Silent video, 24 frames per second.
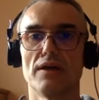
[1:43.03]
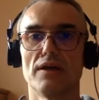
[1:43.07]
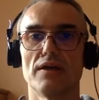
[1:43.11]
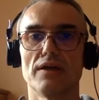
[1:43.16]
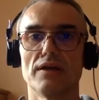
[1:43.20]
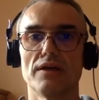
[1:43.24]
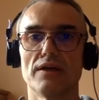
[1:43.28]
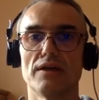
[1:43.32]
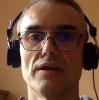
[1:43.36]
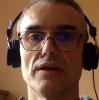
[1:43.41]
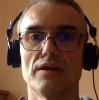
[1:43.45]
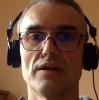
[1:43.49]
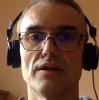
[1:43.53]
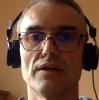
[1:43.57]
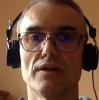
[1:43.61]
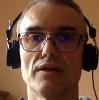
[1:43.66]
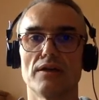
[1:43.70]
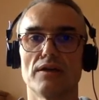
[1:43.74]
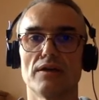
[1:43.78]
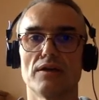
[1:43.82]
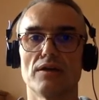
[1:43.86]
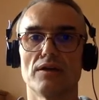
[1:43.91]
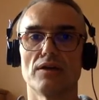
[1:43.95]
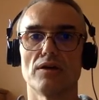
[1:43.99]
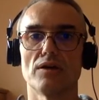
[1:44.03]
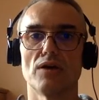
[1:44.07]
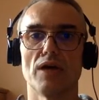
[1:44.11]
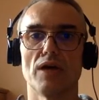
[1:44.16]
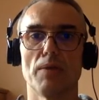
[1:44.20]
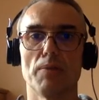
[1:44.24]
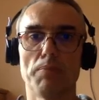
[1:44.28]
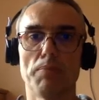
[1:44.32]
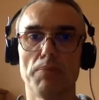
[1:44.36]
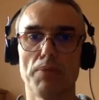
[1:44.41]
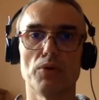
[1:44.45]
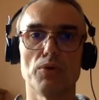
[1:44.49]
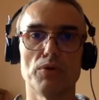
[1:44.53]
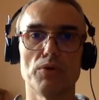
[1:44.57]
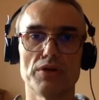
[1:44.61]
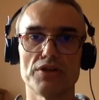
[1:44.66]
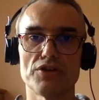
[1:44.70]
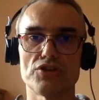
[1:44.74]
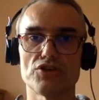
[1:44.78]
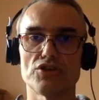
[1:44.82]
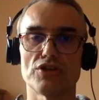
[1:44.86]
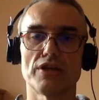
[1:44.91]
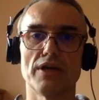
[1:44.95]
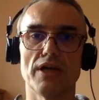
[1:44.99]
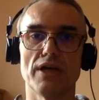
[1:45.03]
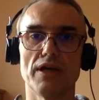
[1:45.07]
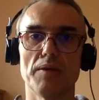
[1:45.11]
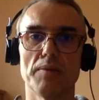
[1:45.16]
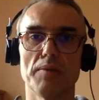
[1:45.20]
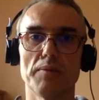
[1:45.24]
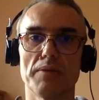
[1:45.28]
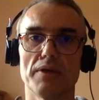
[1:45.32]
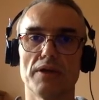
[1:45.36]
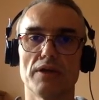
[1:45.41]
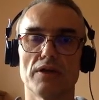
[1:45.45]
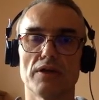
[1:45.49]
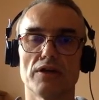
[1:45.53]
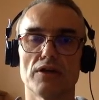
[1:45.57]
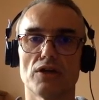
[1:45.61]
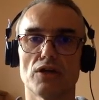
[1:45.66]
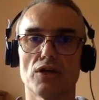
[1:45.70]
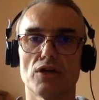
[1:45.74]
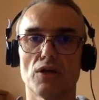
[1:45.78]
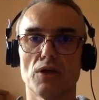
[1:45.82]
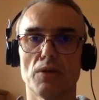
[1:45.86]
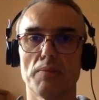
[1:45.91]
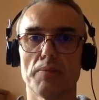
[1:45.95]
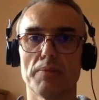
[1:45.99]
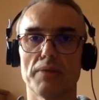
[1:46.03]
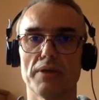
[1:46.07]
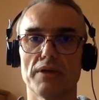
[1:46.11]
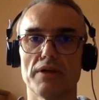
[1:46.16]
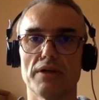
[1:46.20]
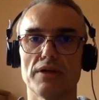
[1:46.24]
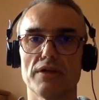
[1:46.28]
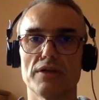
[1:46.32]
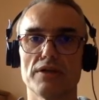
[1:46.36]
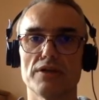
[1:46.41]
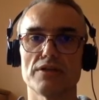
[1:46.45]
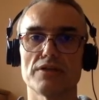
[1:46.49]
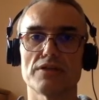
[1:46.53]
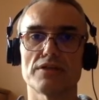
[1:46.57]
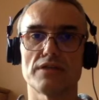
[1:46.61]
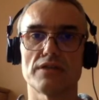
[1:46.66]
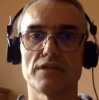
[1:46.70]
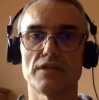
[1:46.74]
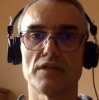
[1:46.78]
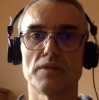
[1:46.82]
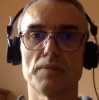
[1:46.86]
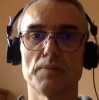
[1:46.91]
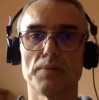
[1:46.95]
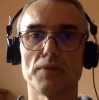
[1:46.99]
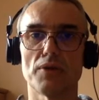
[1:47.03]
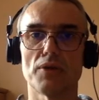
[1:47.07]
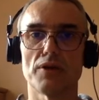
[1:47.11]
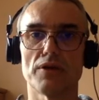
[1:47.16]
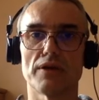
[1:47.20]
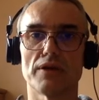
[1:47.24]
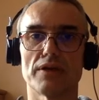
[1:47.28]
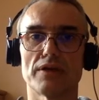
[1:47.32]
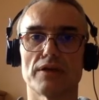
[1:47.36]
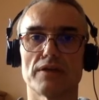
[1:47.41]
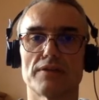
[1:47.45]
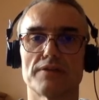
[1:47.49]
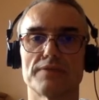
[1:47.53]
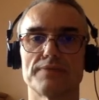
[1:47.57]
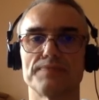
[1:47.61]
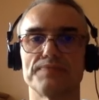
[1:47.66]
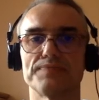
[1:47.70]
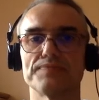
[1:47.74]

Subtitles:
a Polish gaming company, CD Projekt,